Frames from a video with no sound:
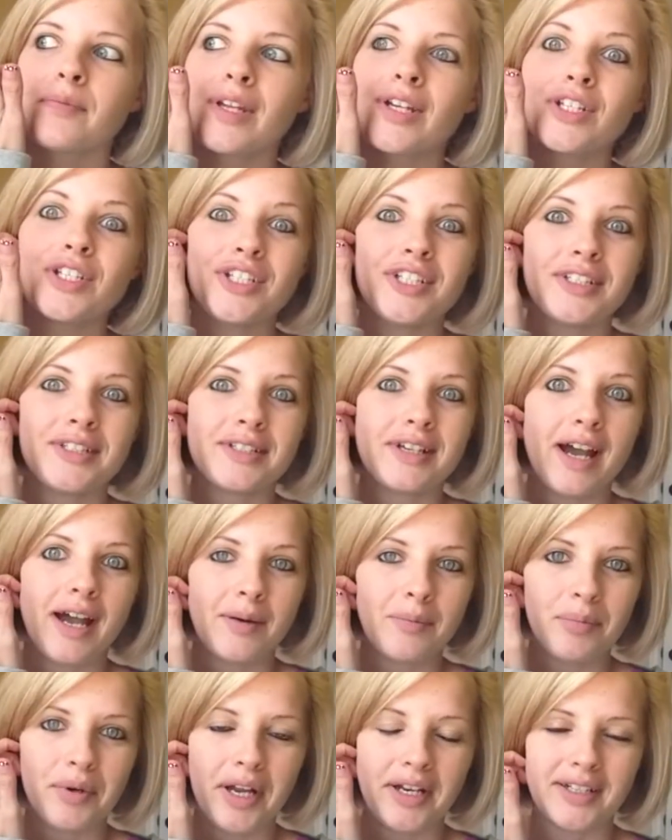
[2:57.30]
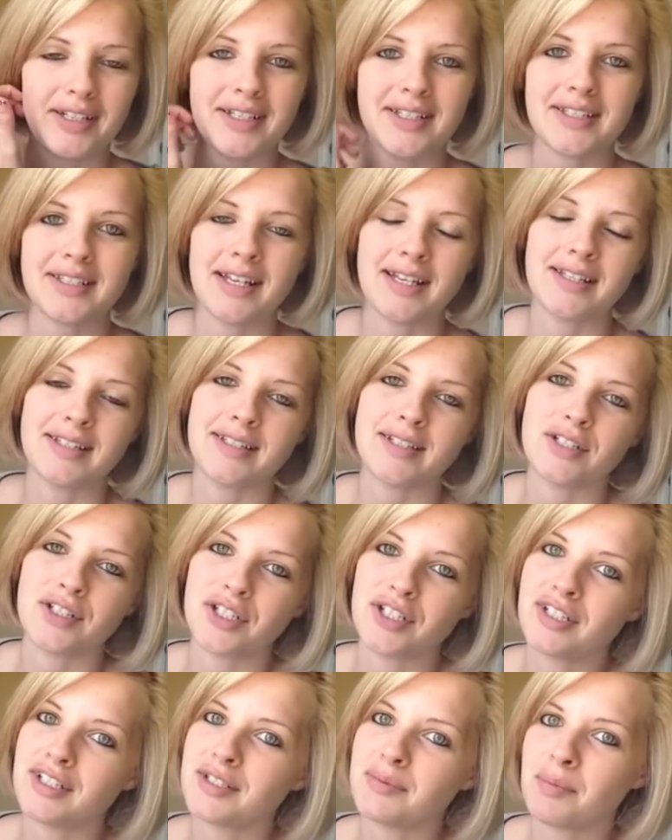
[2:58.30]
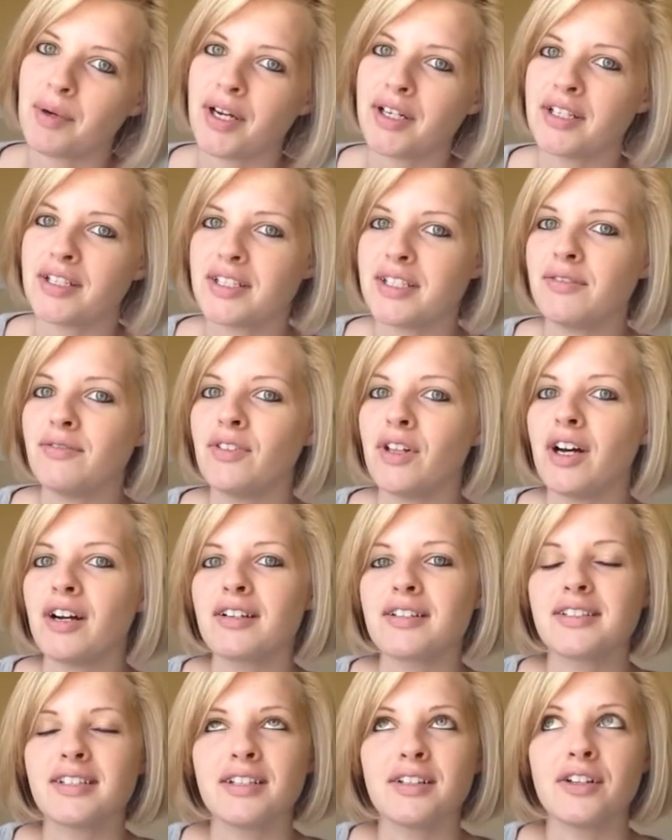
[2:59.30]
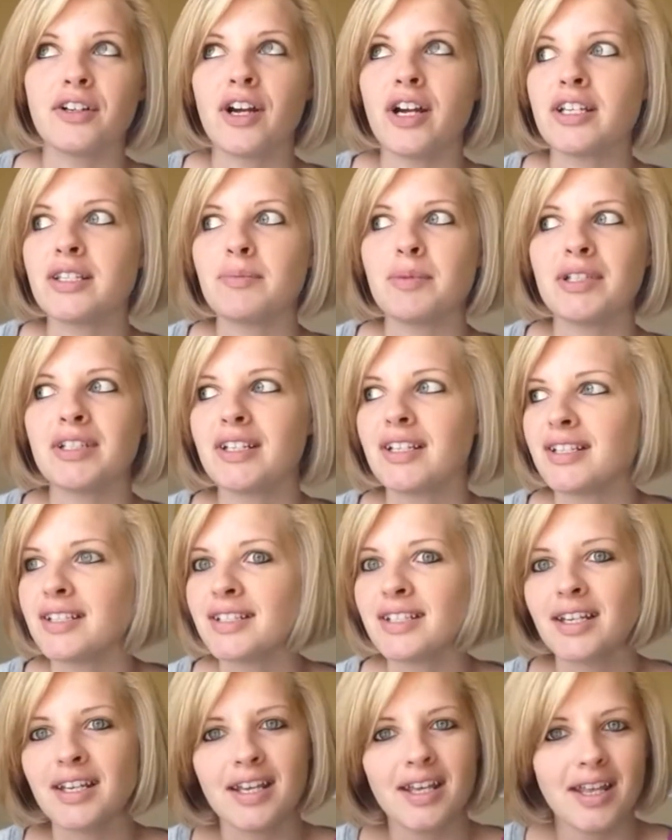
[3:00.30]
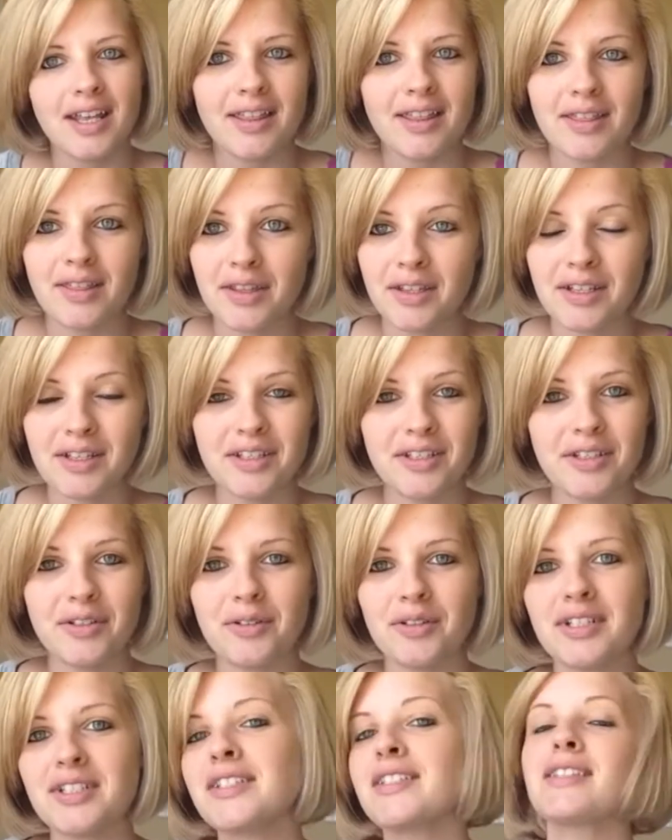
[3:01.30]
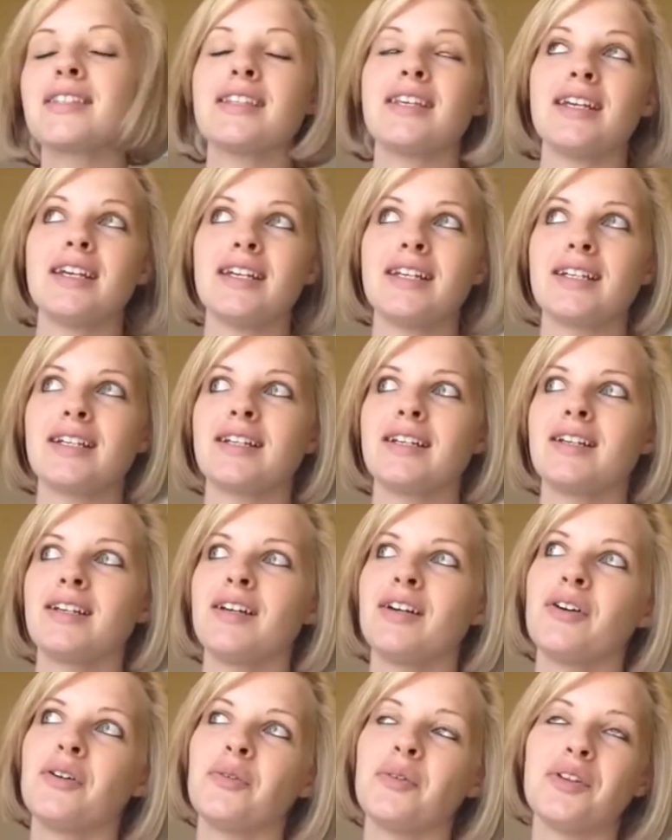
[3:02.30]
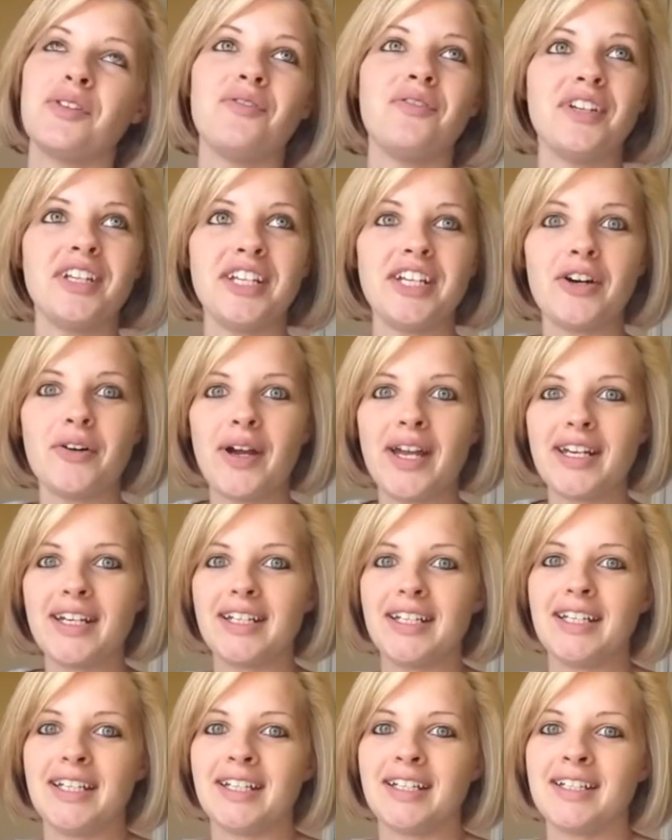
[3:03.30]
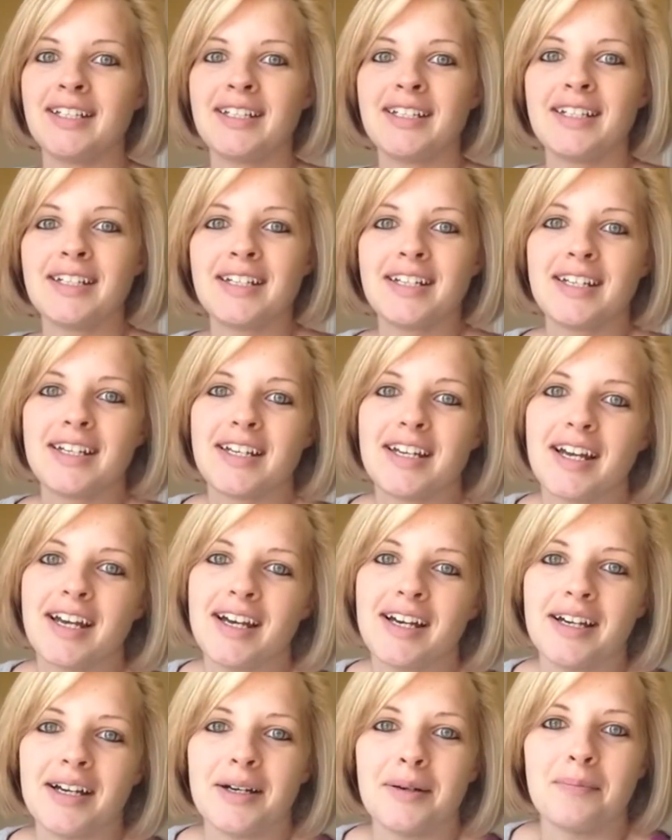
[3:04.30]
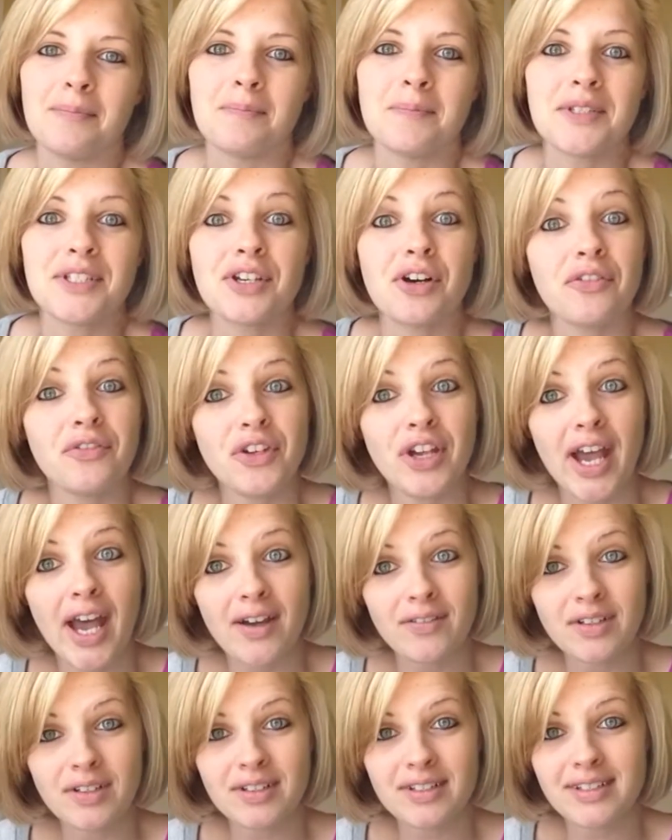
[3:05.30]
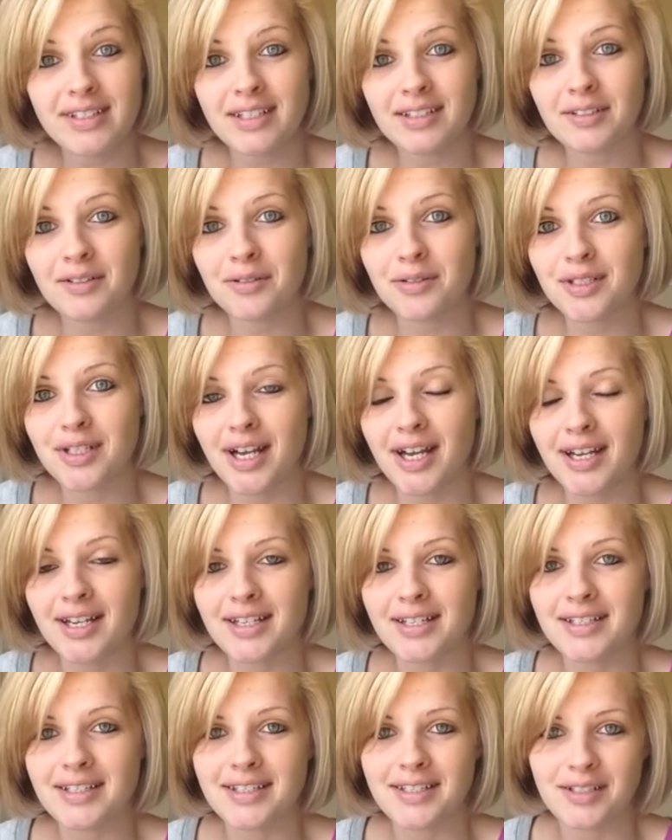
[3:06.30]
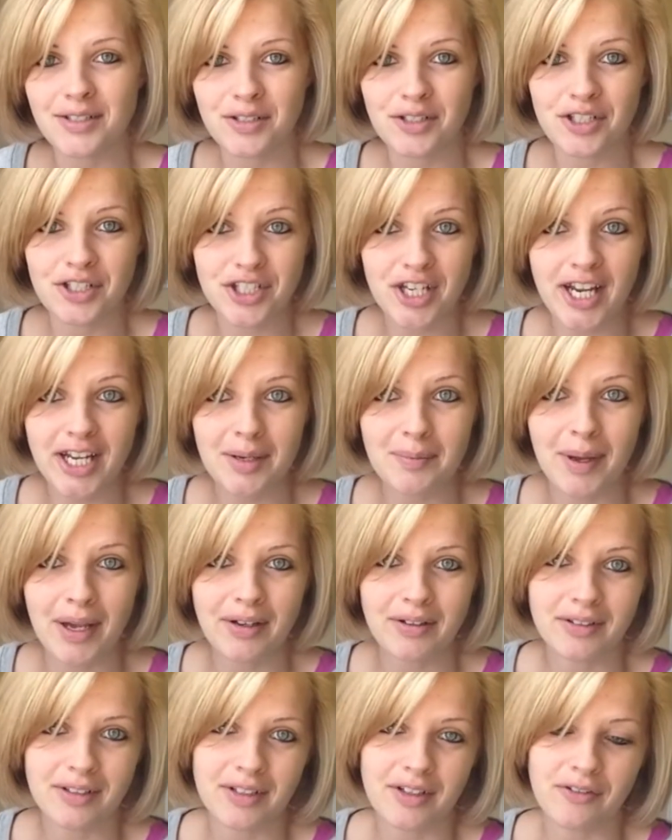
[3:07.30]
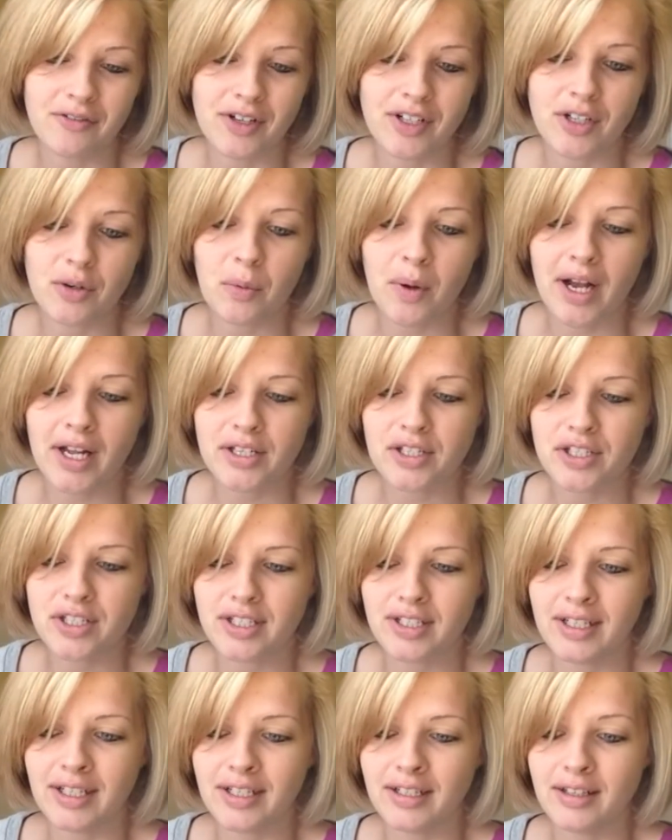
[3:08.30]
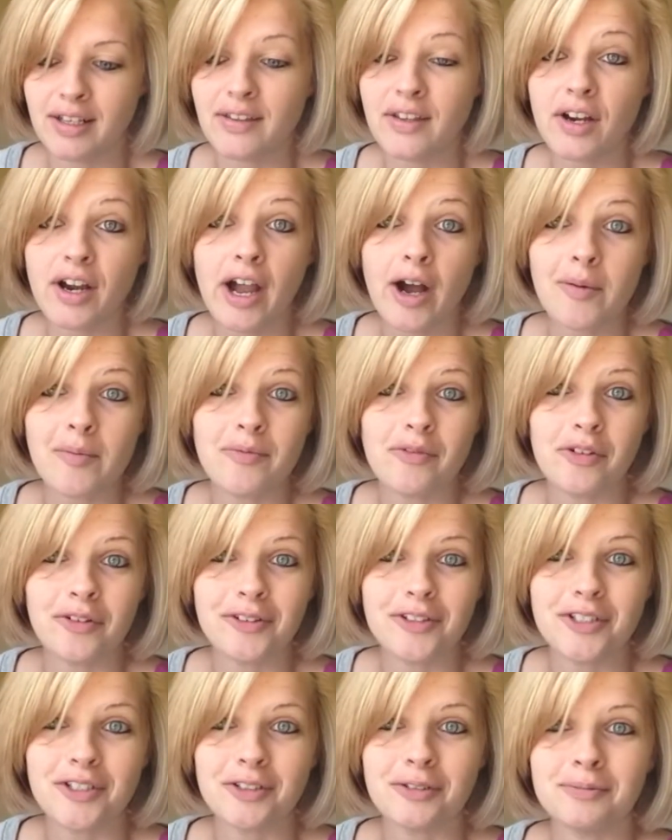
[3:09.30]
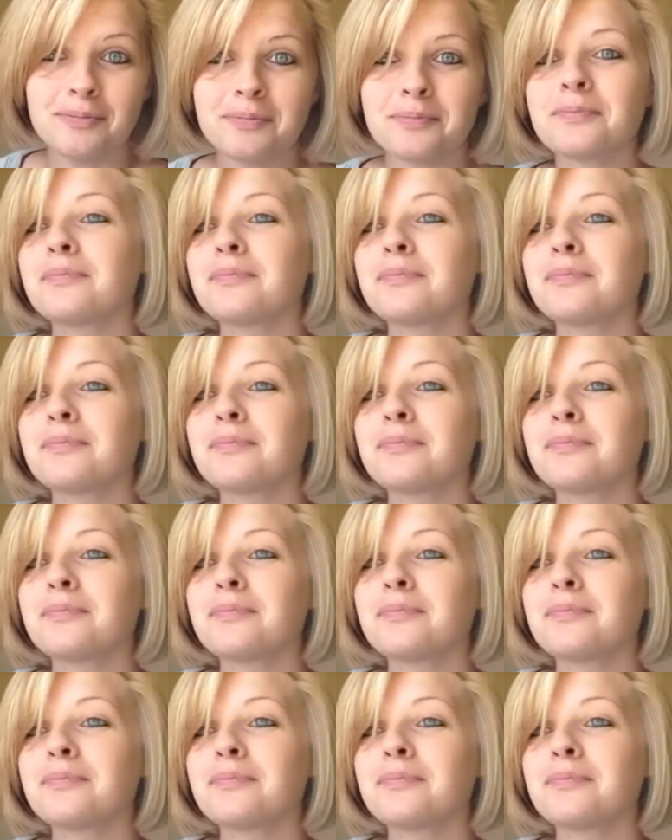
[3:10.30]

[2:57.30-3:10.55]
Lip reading: she's gotten pregnant since, and she does pregnancy vlogs, and her husband does the cutest thing with video editing. So if you haven't seen those guys, you should check them out. They're fun to watch, and they're helpful too.